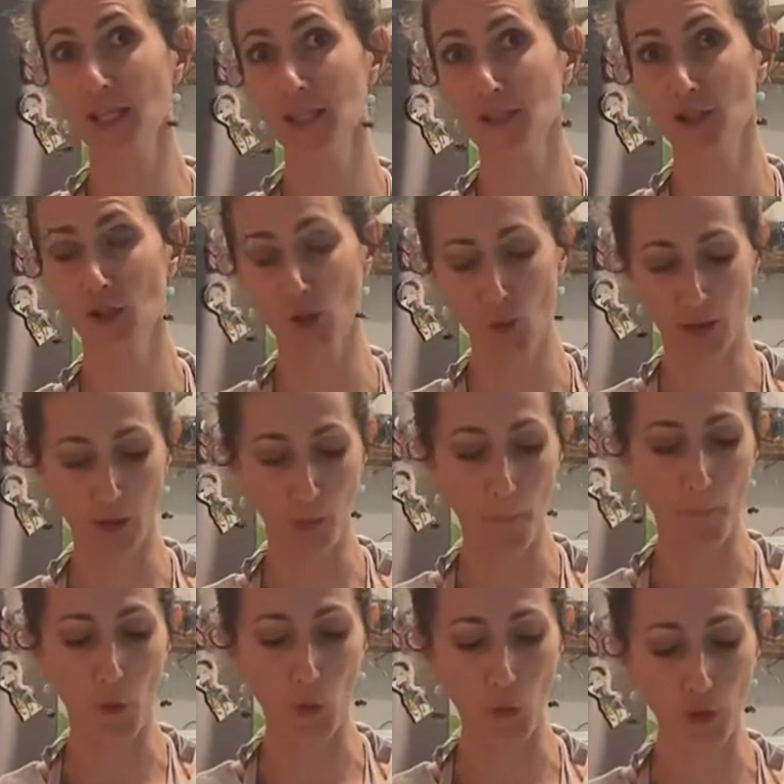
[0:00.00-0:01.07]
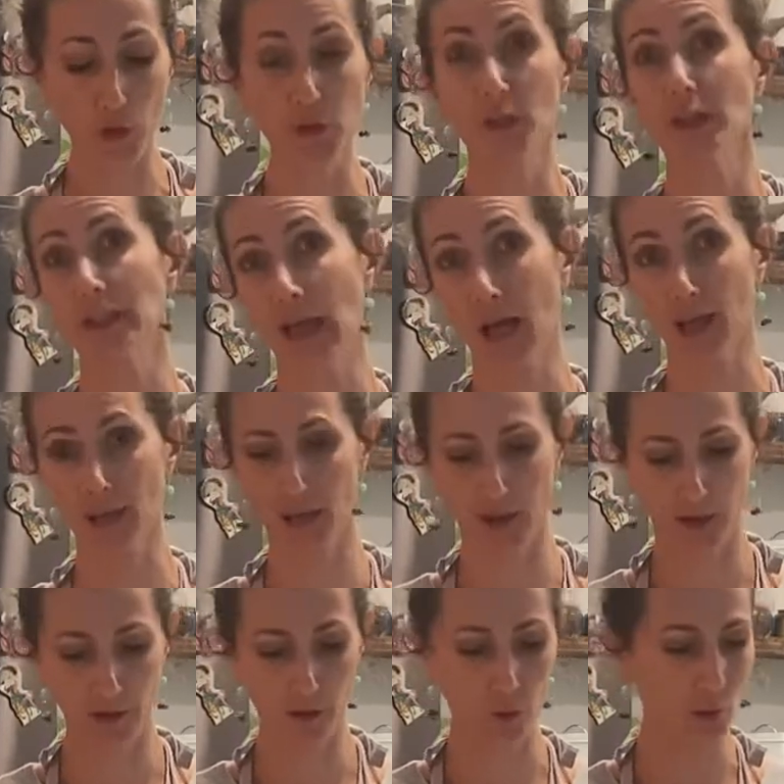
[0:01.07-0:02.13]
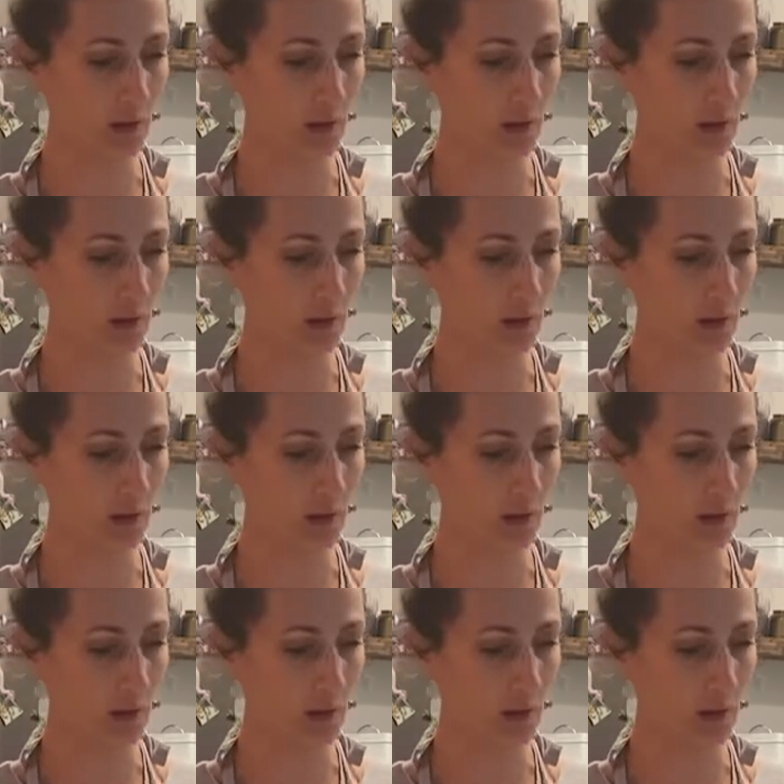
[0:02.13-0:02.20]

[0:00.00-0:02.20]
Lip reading: so I don't bore you to death during